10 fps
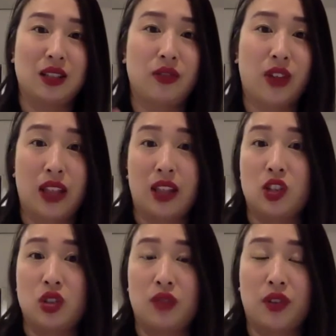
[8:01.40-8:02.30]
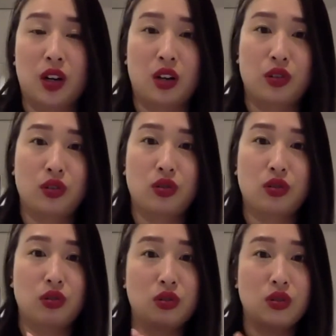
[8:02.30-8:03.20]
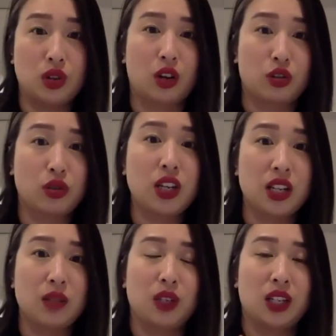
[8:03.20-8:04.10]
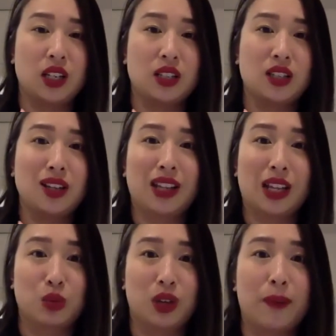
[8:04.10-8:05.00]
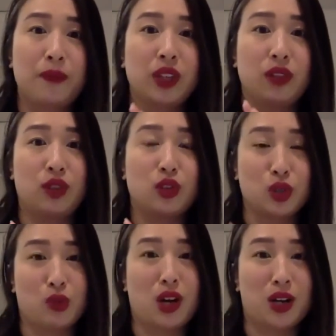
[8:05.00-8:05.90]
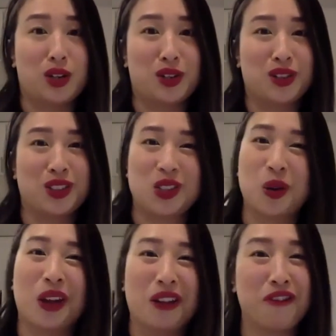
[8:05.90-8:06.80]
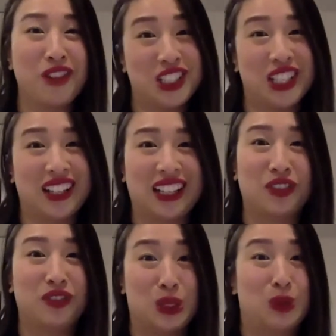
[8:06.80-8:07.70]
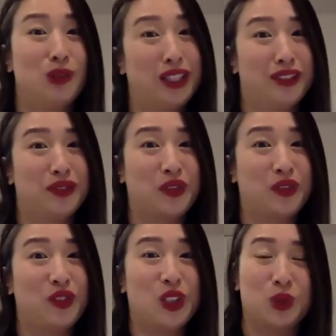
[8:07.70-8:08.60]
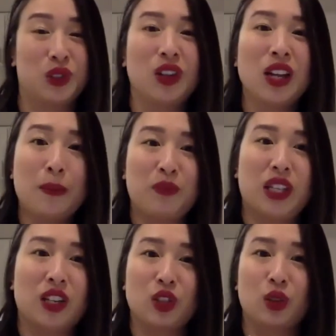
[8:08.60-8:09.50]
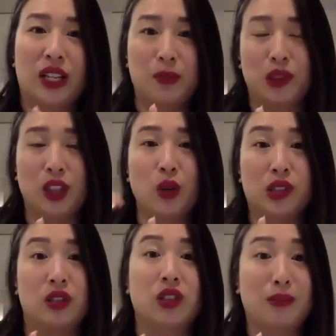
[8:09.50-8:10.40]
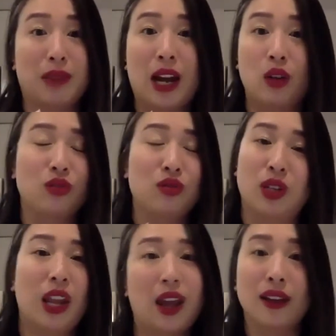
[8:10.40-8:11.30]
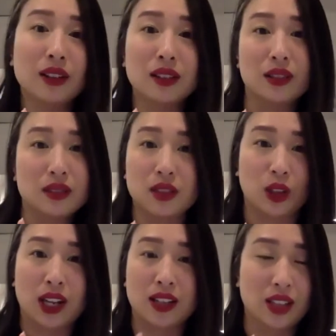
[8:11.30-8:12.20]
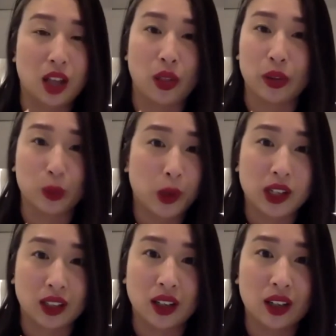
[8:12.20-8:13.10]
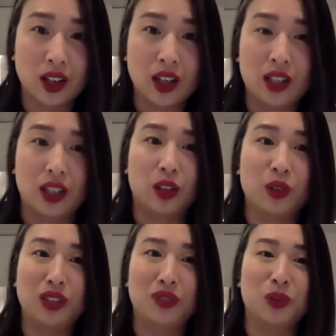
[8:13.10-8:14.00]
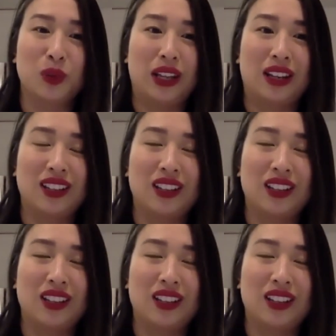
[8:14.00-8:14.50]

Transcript: violation of our treaty, because guess what, if there's no water, there's no way of fishing. Like the fish won't live, the fish won't be there. So like below a certain amount, you can't sell this water, even when